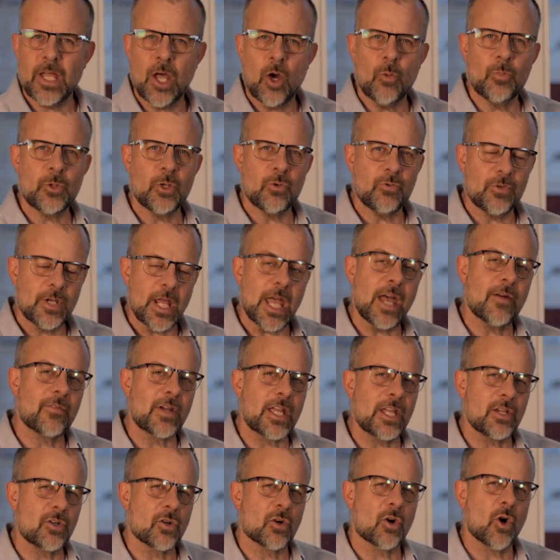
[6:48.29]
help you
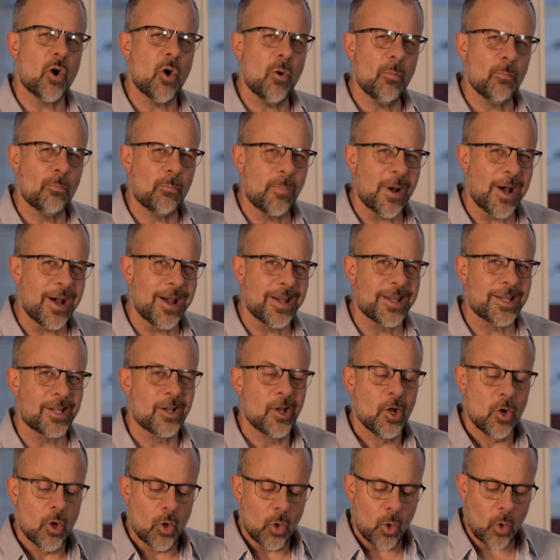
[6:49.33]
navigate your home buying
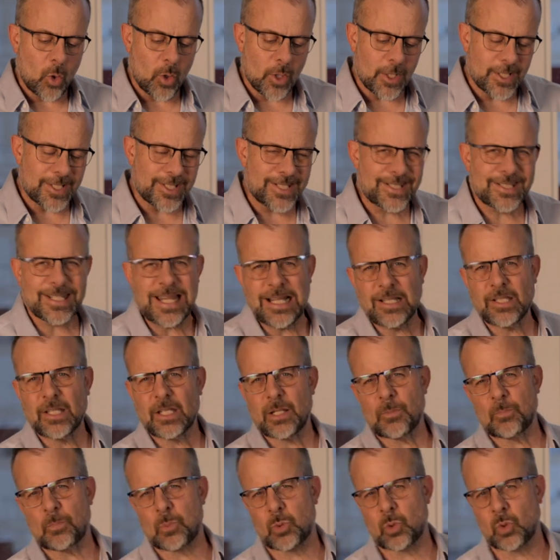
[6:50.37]
or
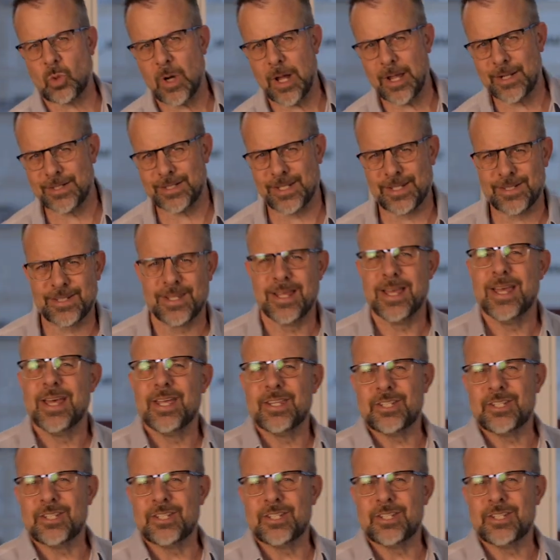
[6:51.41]
selling process.